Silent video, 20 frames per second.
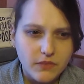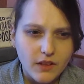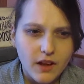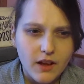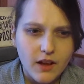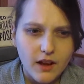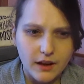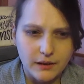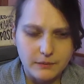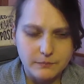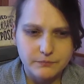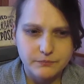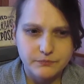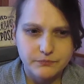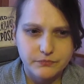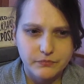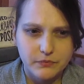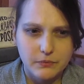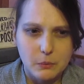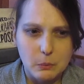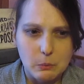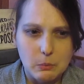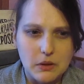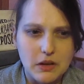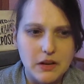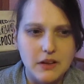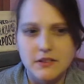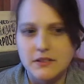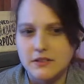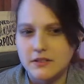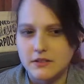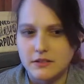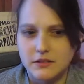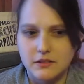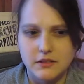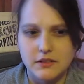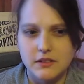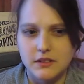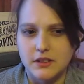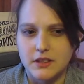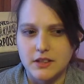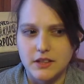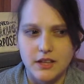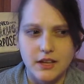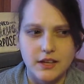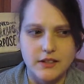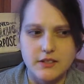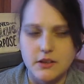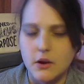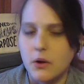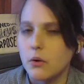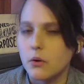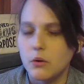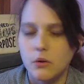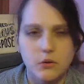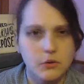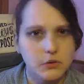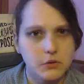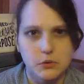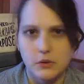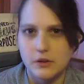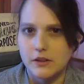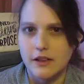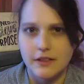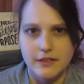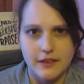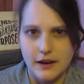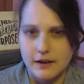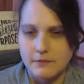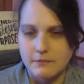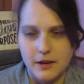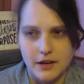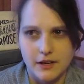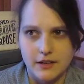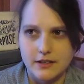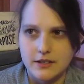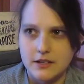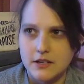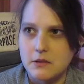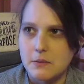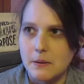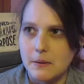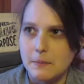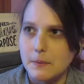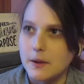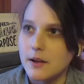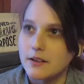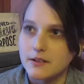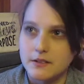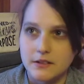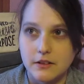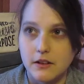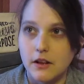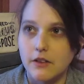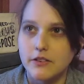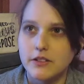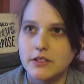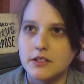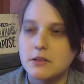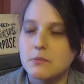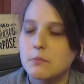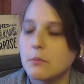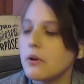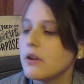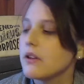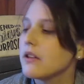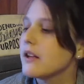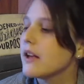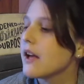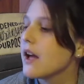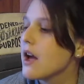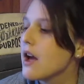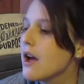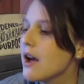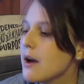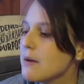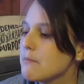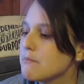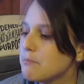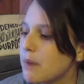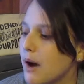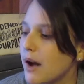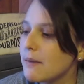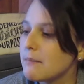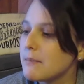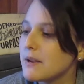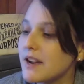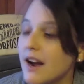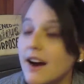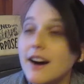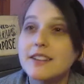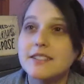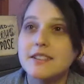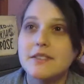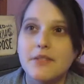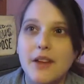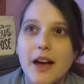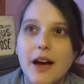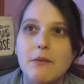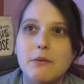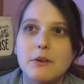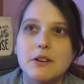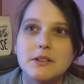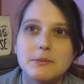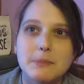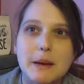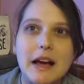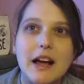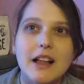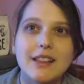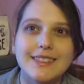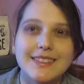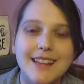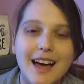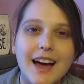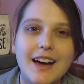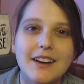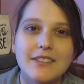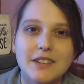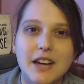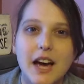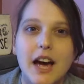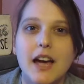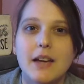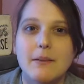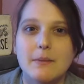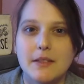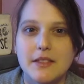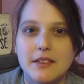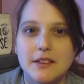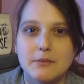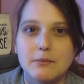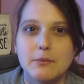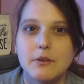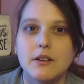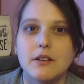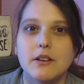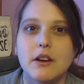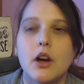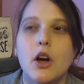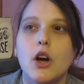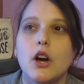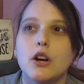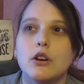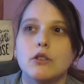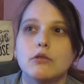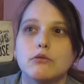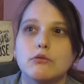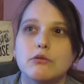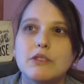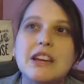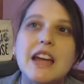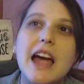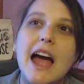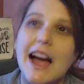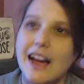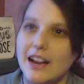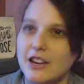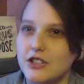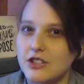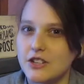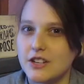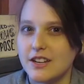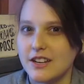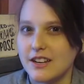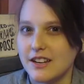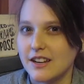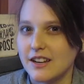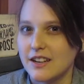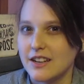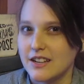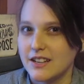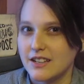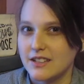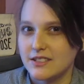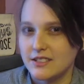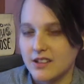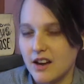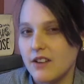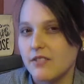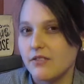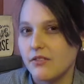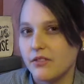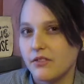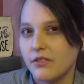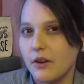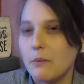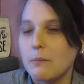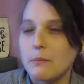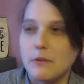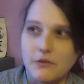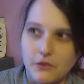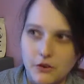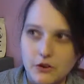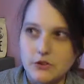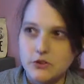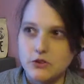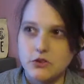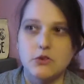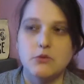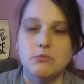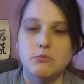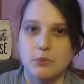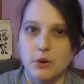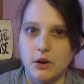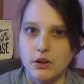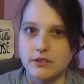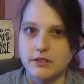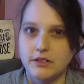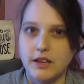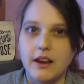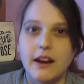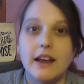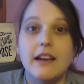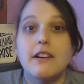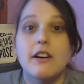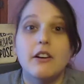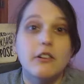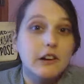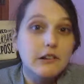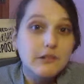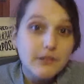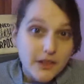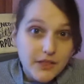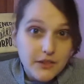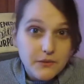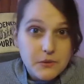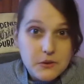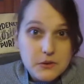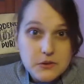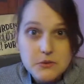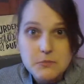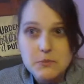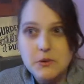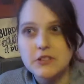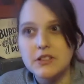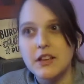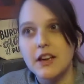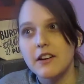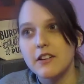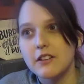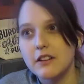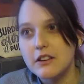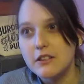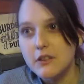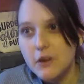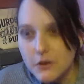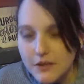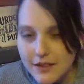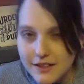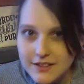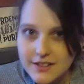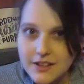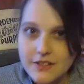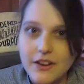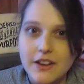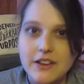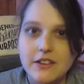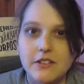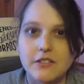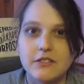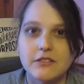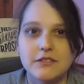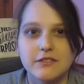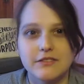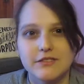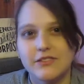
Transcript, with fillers: um, because there's a whole storyline that I'm not going to tell you about because it'll obviously spoil it but because of that we spent a lot of time in this book rehashing stuff from the first two books and I already read the first two books I already know that stuff I don't